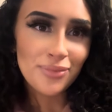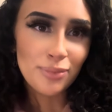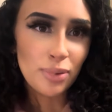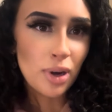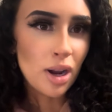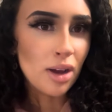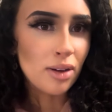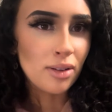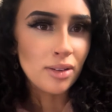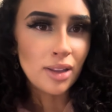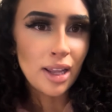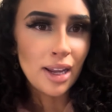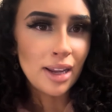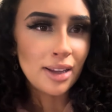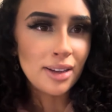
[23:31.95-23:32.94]
bro,
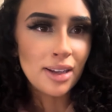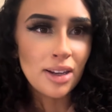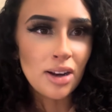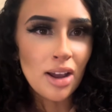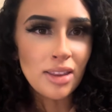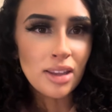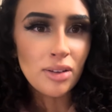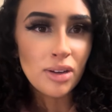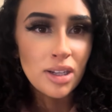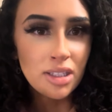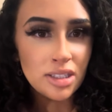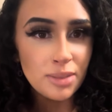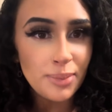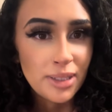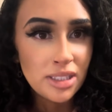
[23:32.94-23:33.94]
like, you know, I thought it could
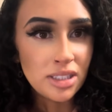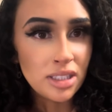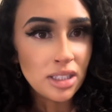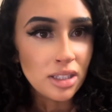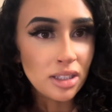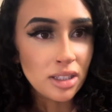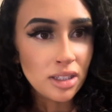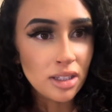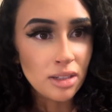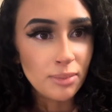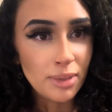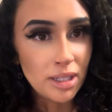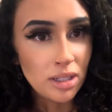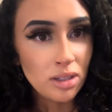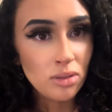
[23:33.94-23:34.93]
just be chill, could
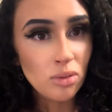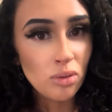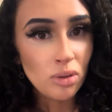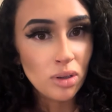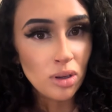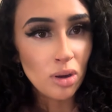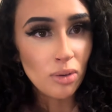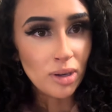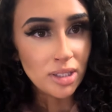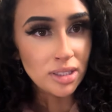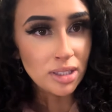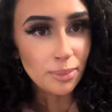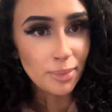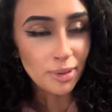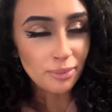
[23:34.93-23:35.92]
be cool, go our
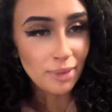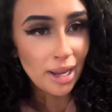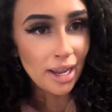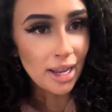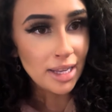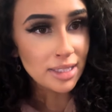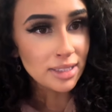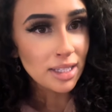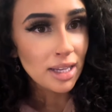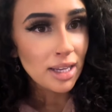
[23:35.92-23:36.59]
separate ways.